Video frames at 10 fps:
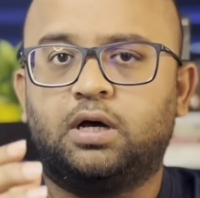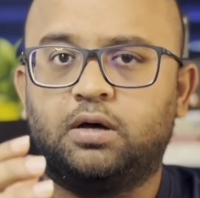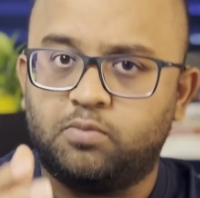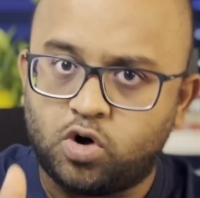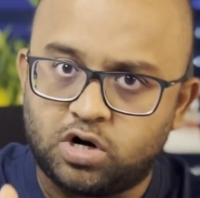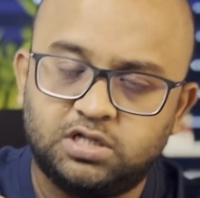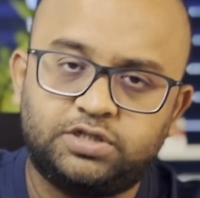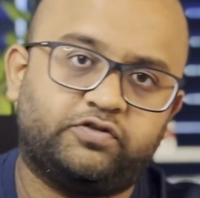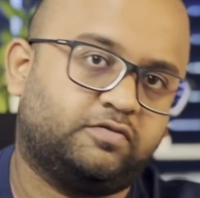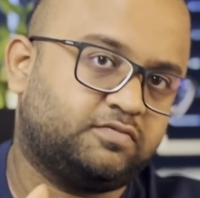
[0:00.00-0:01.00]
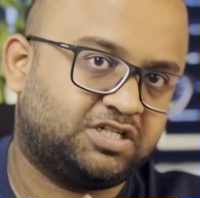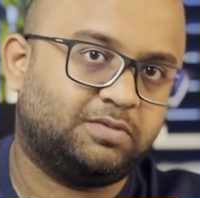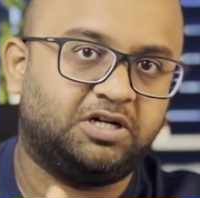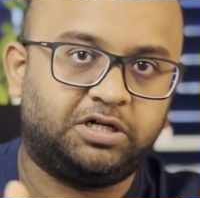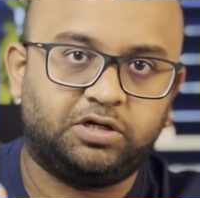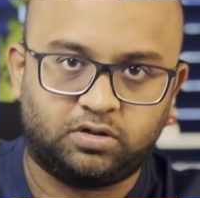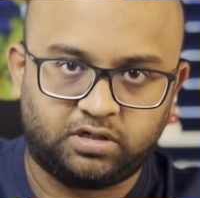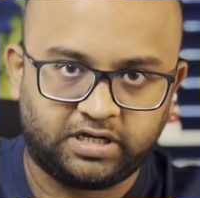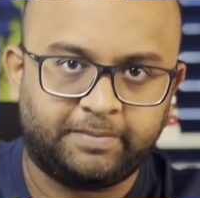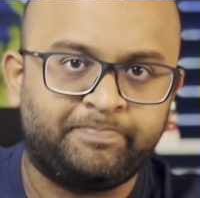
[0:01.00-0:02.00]
models from
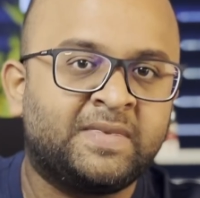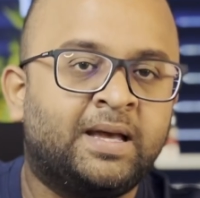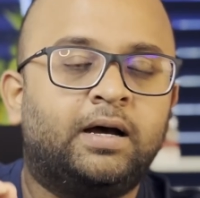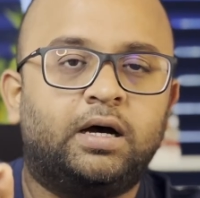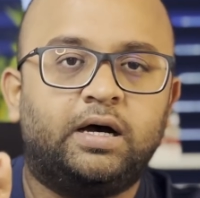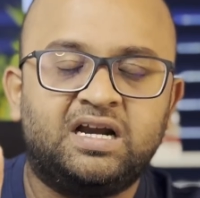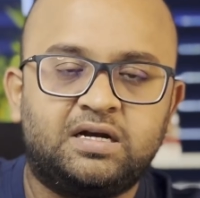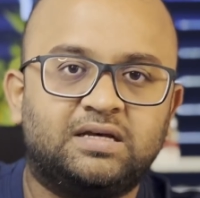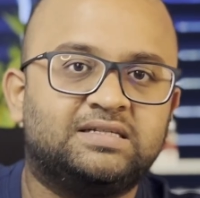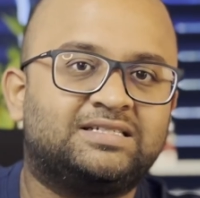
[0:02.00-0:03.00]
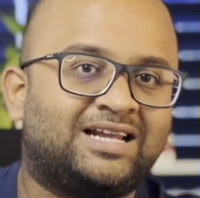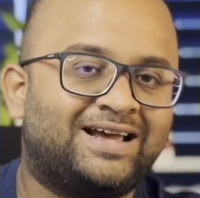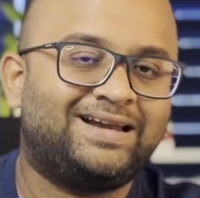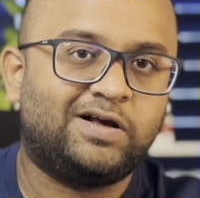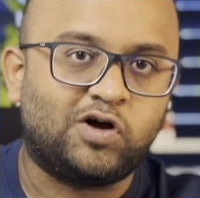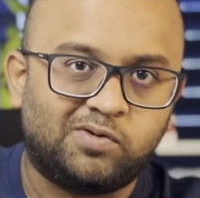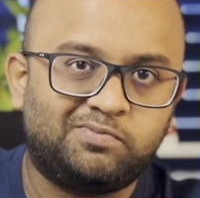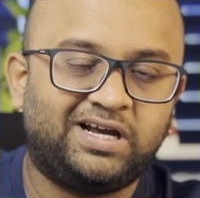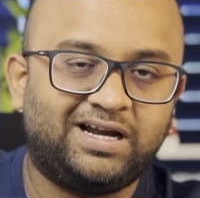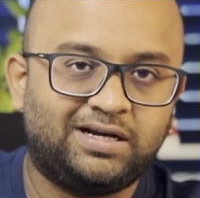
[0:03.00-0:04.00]
stability.ai it is slightly
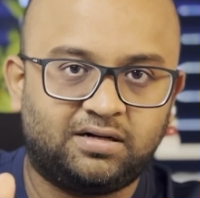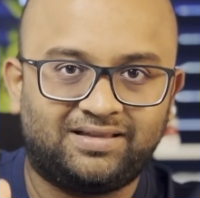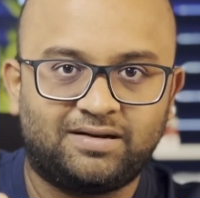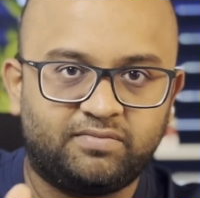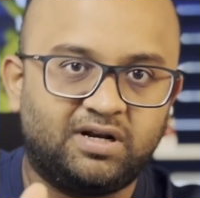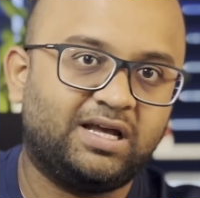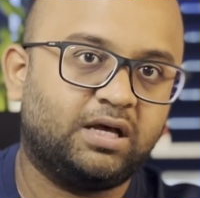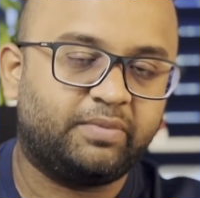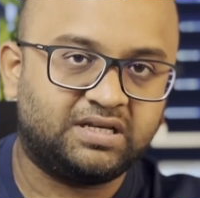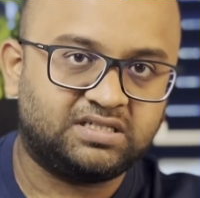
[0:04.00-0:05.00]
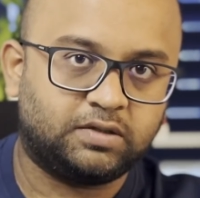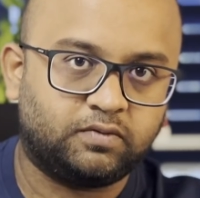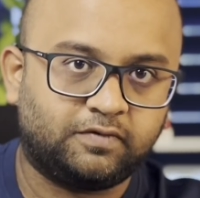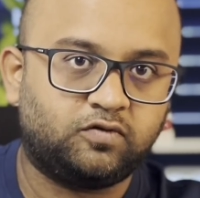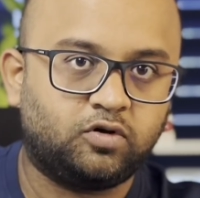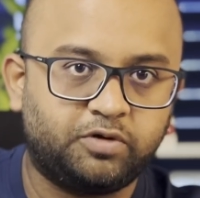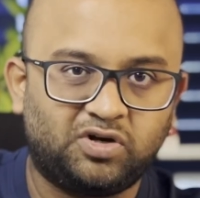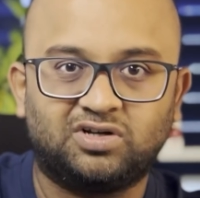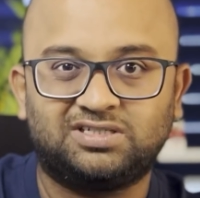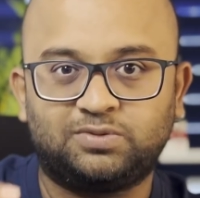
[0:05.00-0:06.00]
complicated than building a basic workflow
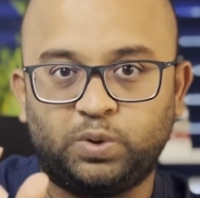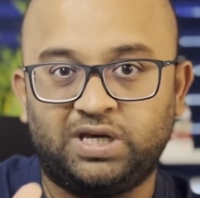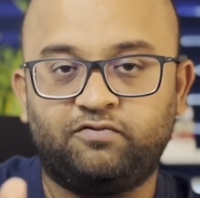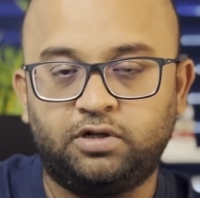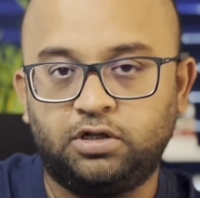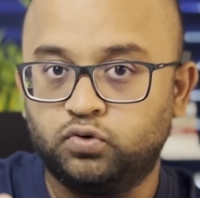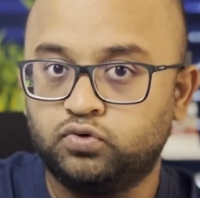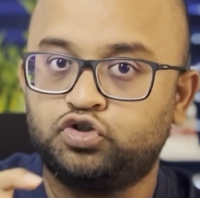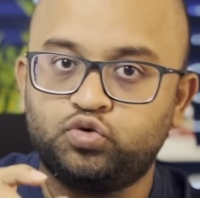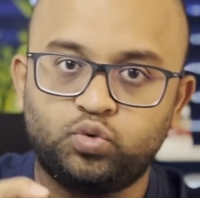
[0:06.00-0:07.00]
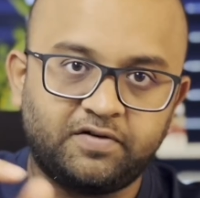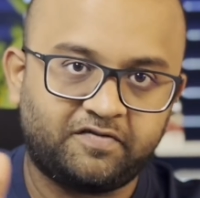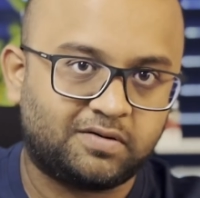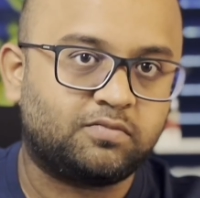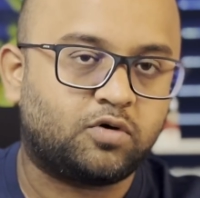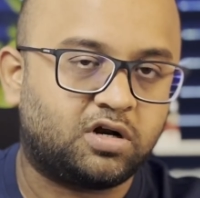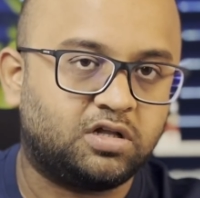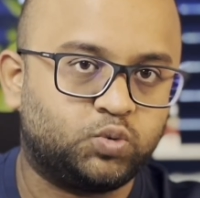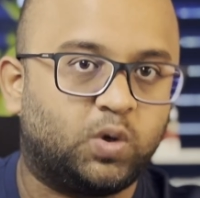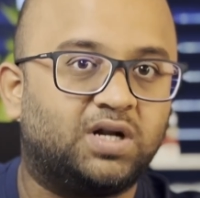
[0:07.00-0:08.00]
because we will use two different
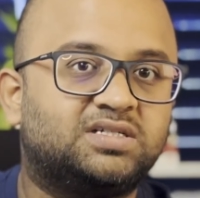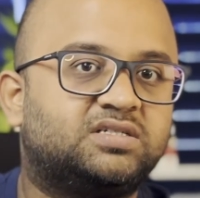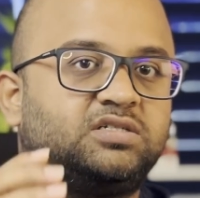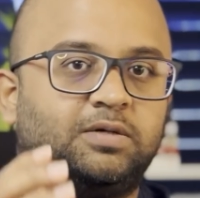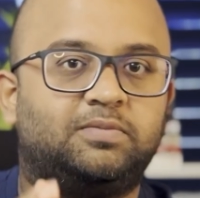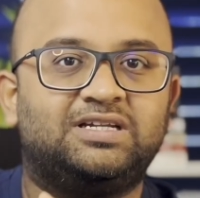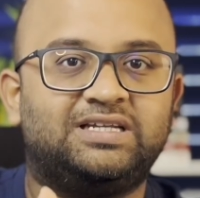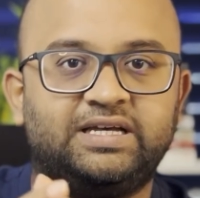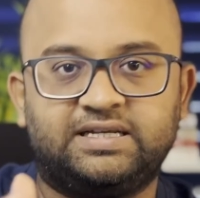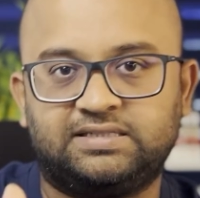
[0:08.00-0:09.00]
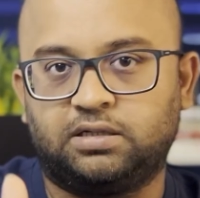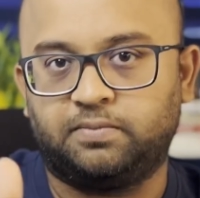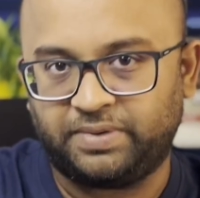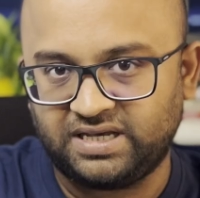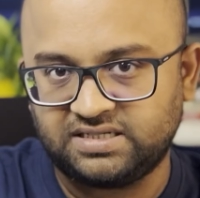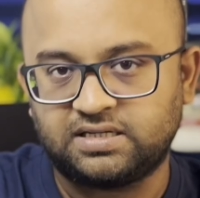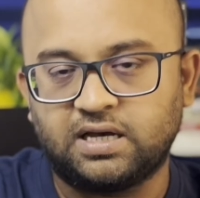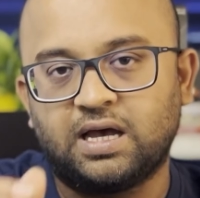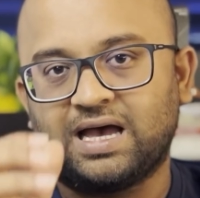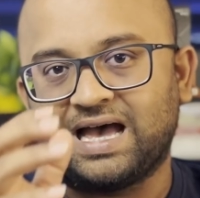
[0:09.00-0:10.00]
models. One is stability XL base
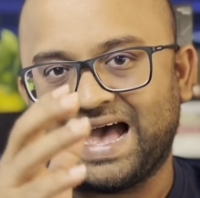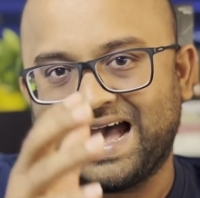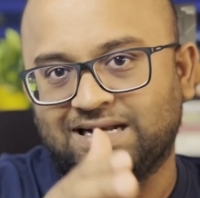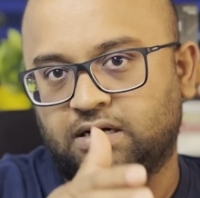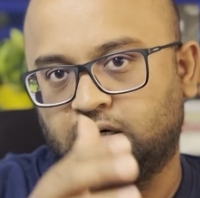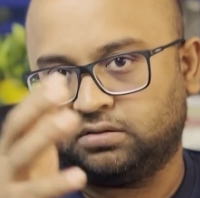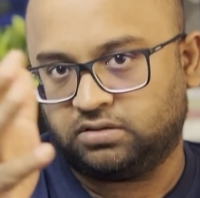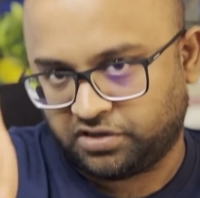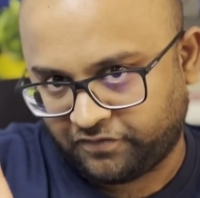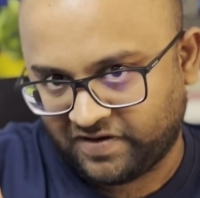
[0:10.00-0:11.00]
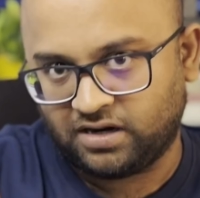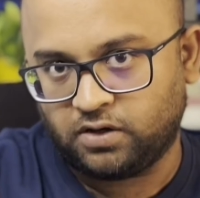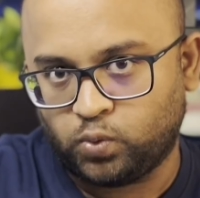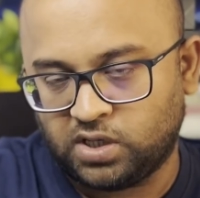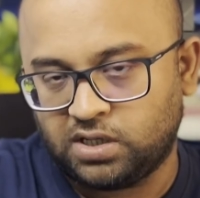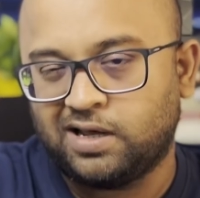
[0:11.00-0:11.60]
and the refiner one.